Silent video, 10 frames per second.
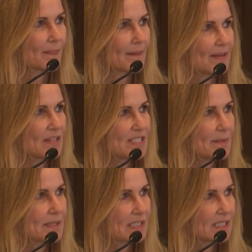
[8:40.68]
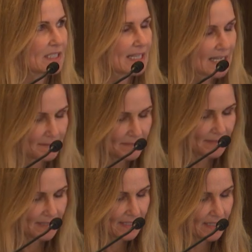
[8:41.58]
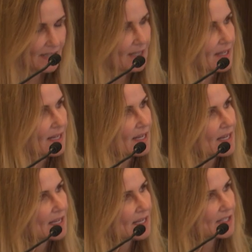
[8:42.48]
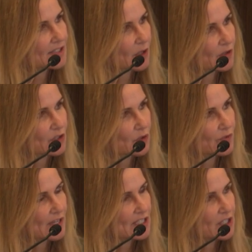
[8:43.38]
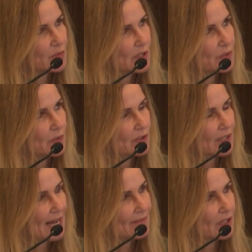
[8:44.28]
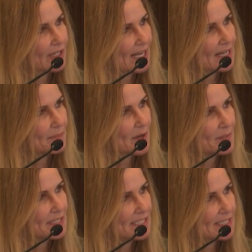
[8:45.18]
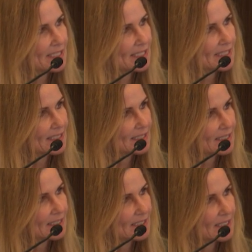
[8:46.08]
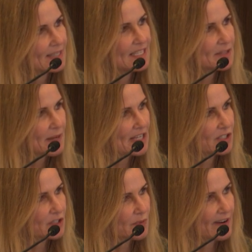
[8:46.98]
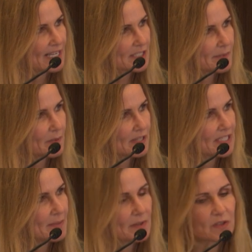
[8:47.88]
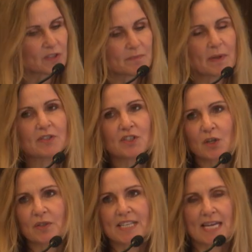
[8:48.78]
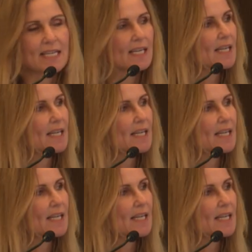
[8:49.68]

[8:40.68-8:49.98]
And the typical histological features, which we'll have a look at in a moment. And these patients were eczema with the typical spongiotic